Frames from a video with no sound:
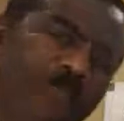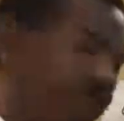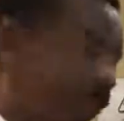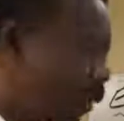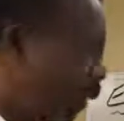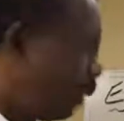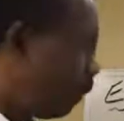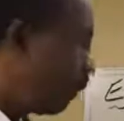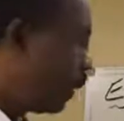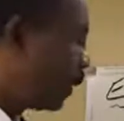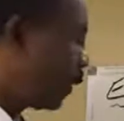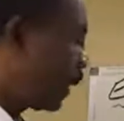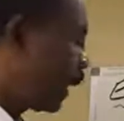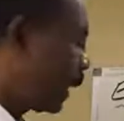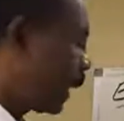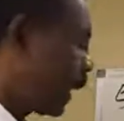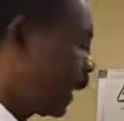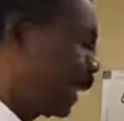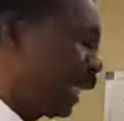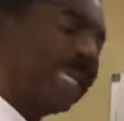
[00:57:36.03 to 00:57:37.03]
two numbers, you
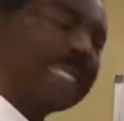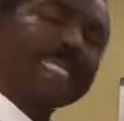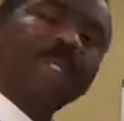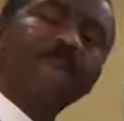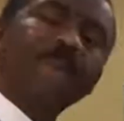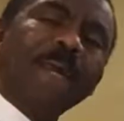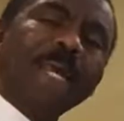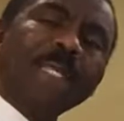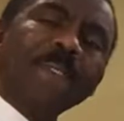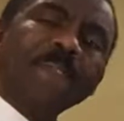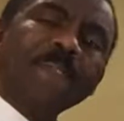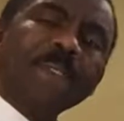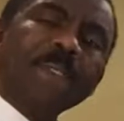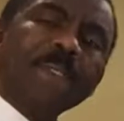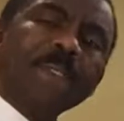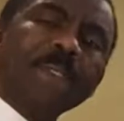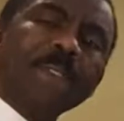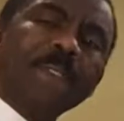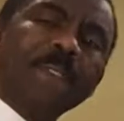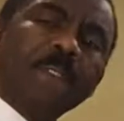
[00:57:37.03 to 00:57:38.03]
get a negative
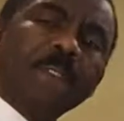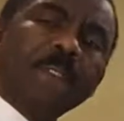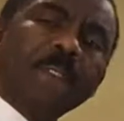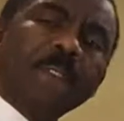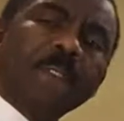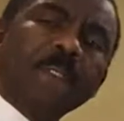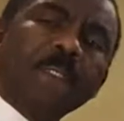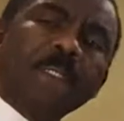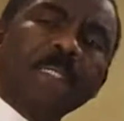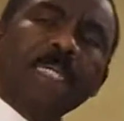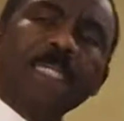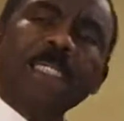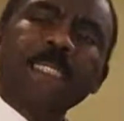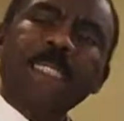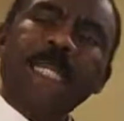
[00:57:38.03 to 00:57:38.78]
answer, then the